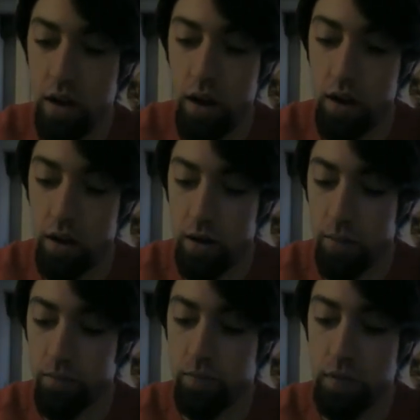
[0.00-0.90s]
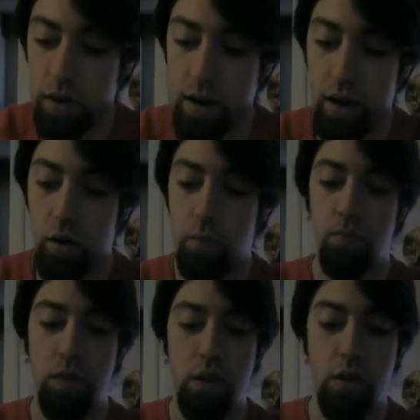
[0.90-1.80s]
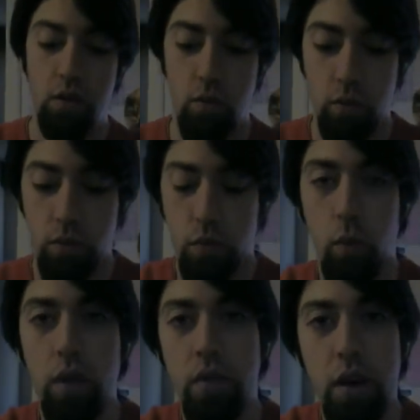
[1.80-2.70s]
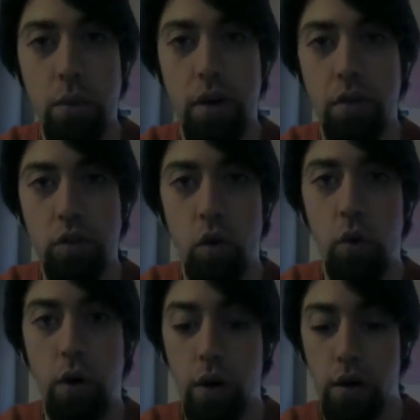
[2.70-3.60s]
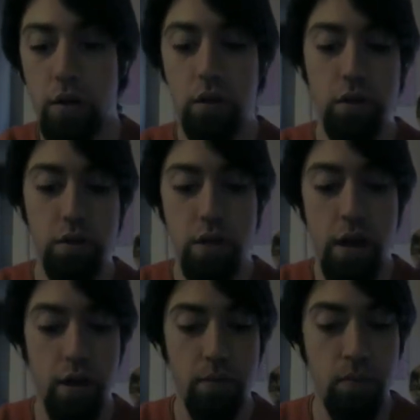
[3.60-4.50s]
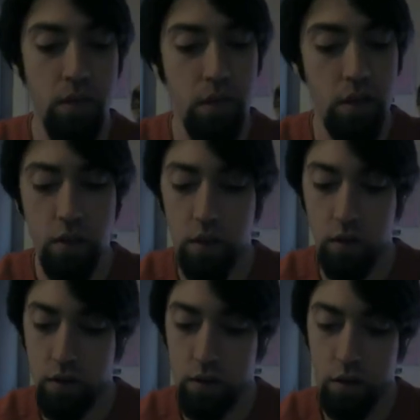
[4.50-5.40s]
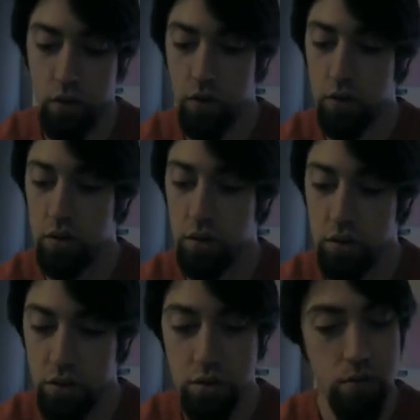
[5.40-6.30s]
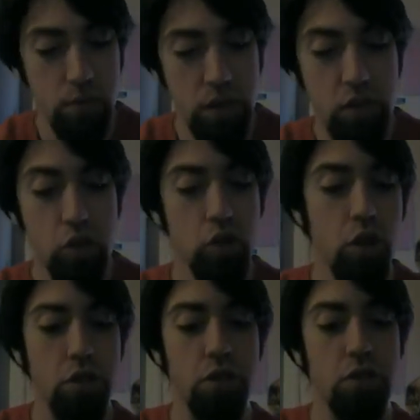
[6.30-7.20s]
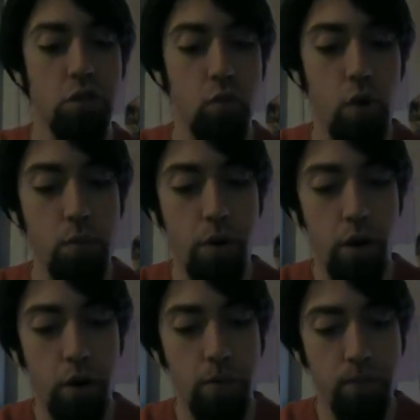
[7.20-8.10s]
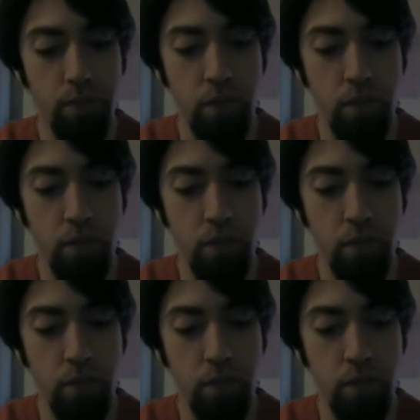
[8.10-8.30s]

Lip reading: Now, the one thing about the Torah is that, you know, there's instructions in one part,